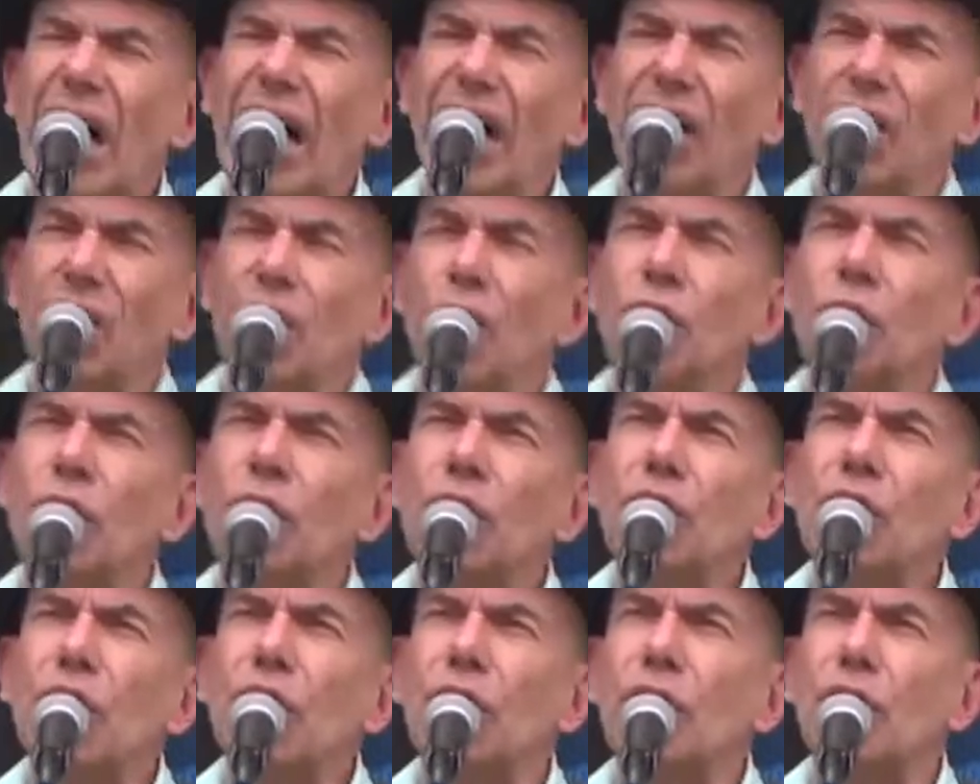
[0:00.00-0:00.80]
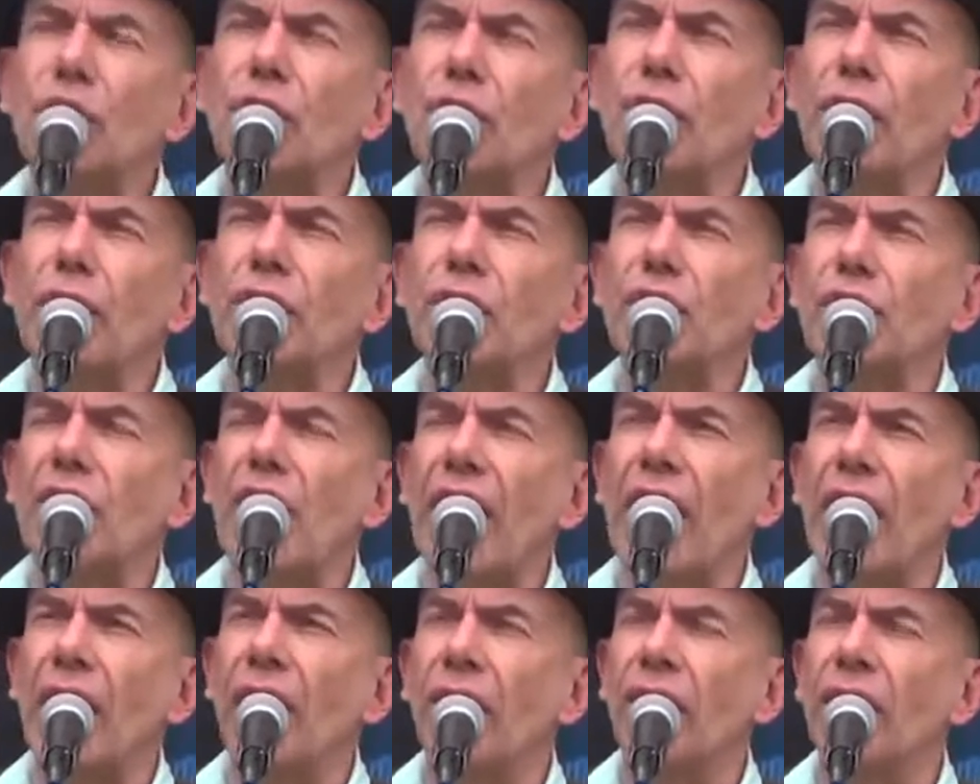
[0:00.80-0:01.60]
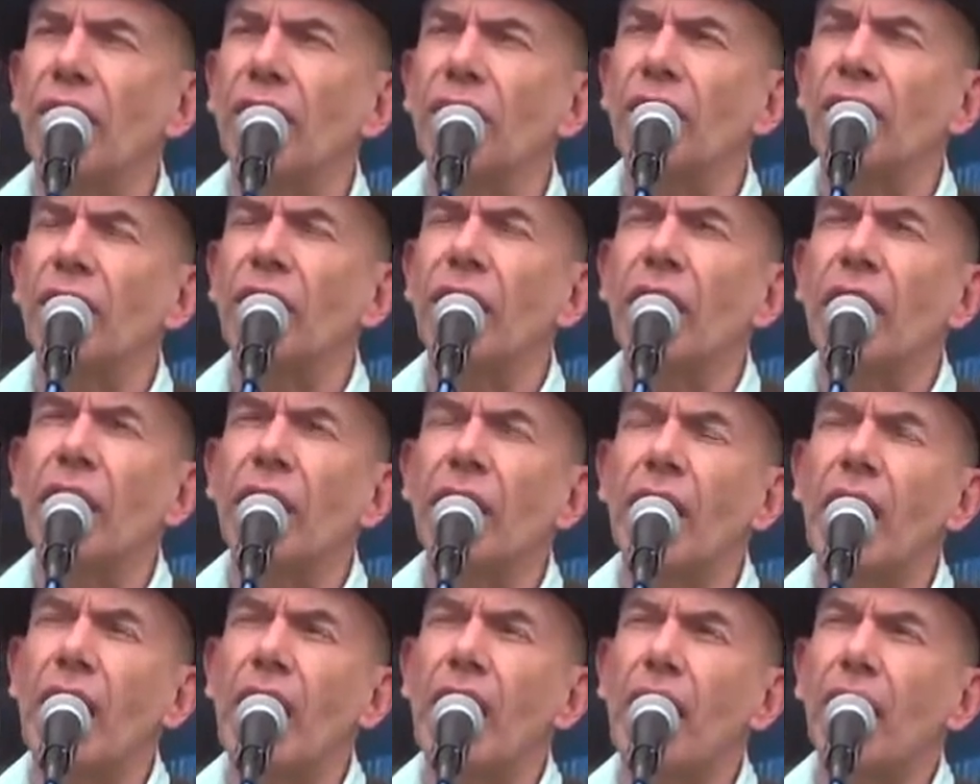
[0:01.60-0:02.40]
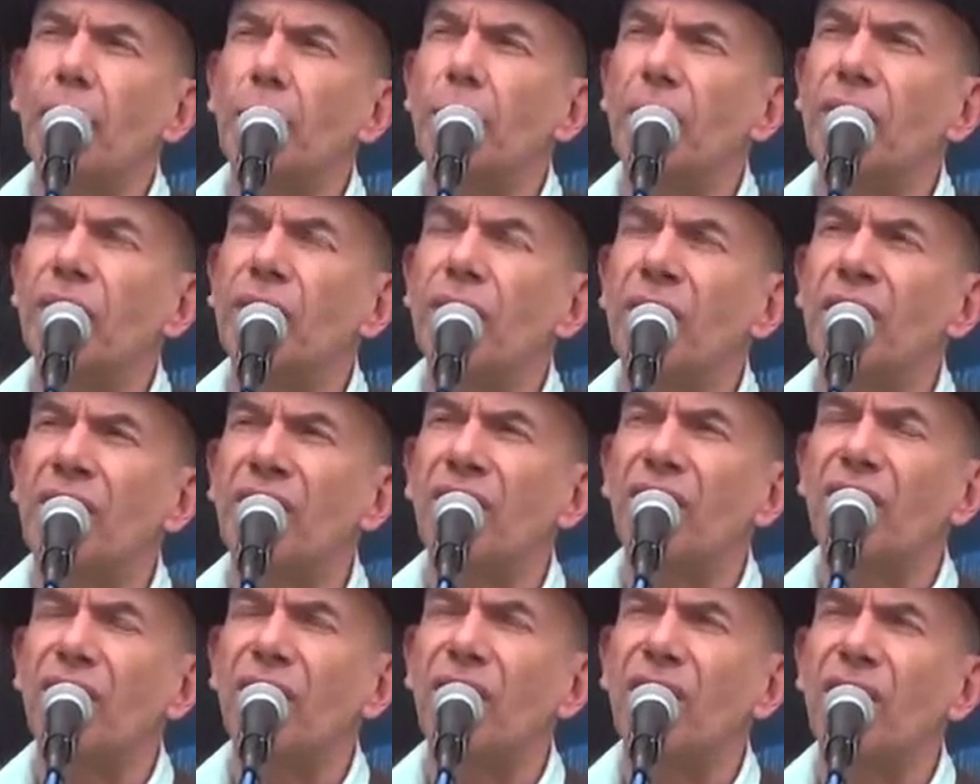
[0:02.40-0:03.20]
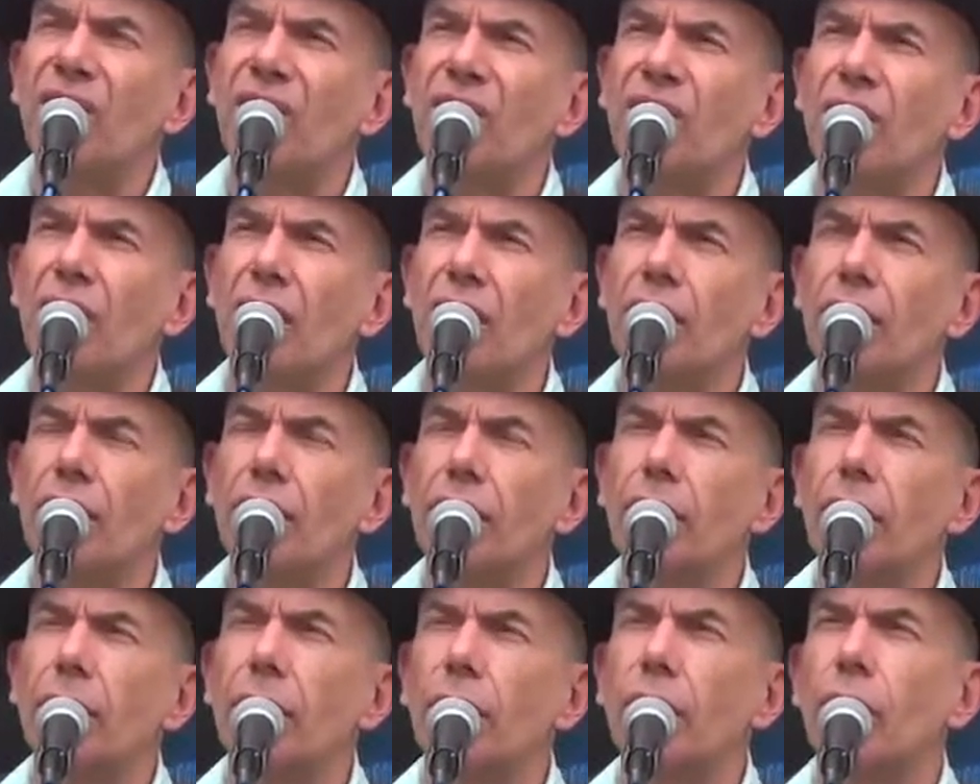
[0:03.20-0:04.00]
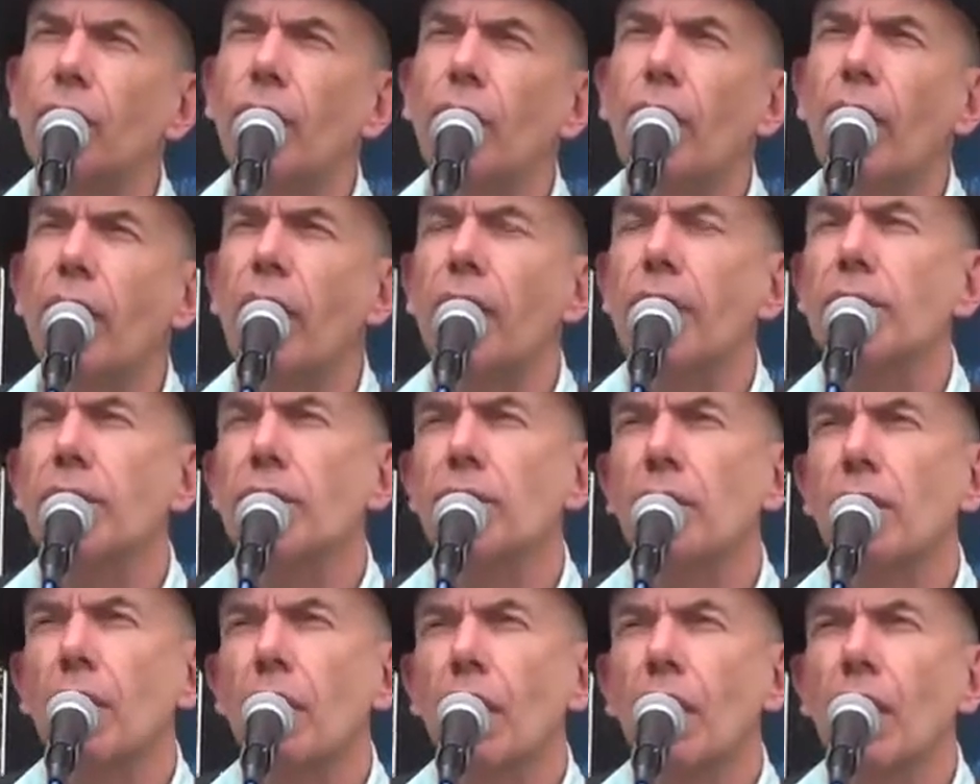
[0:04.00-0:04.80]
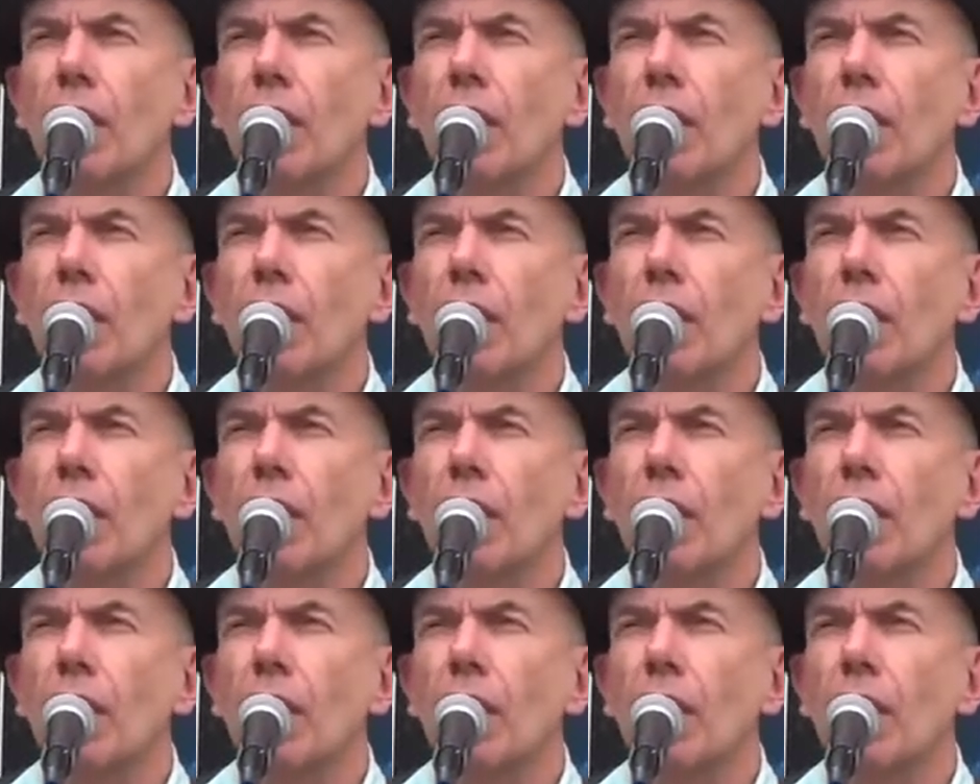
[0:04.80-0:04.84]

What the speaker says: I used to stretch out in the yard beneath the Southern Cross,